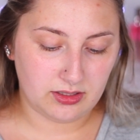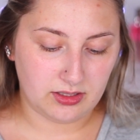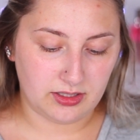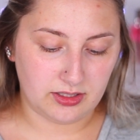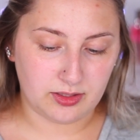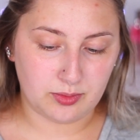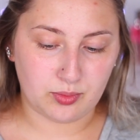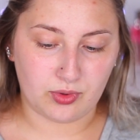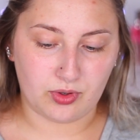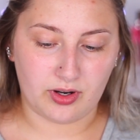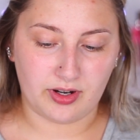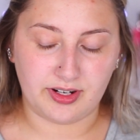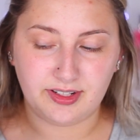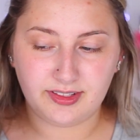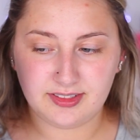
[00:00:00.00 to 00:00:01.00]
in the
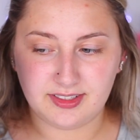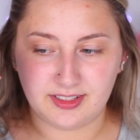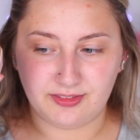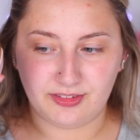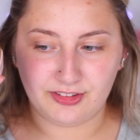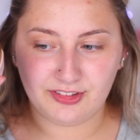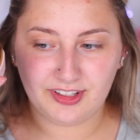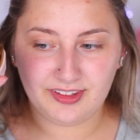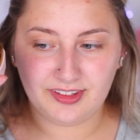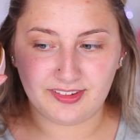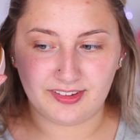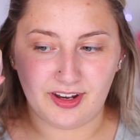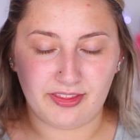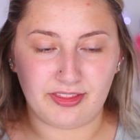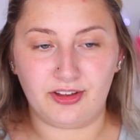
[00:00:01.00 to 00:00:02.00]
product. It looks like
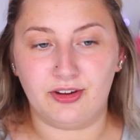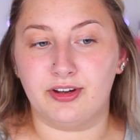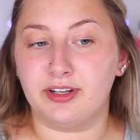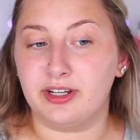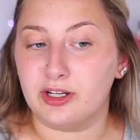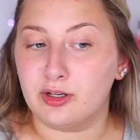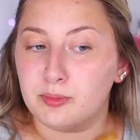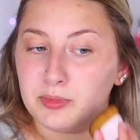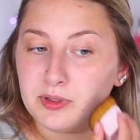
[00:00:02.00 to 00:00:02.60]
there's nothing on here,